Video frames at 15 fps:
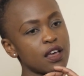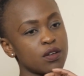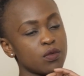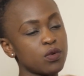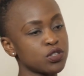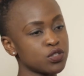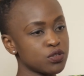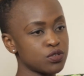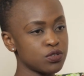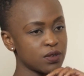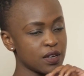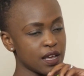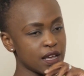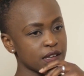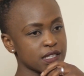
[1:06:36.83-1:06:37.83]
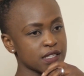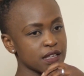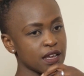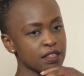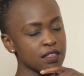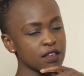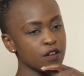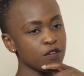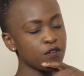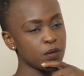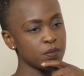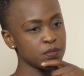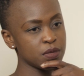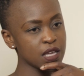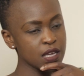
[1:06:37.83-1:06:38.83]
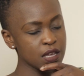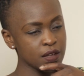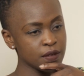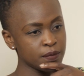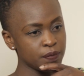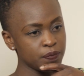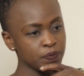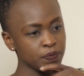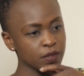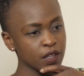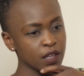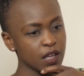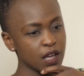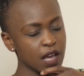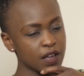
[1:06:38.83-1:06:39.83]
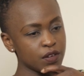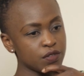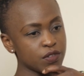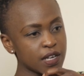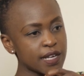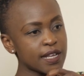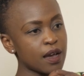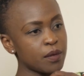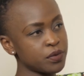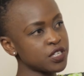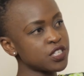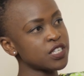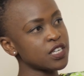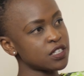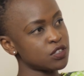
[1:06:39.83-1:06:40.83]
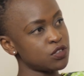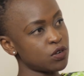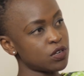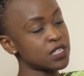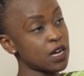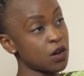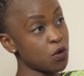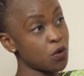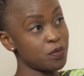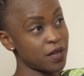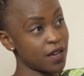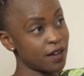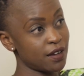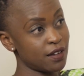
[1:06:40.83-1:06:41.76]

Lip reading: and what to do next. I think for me, I really appreciate Dr. Kobia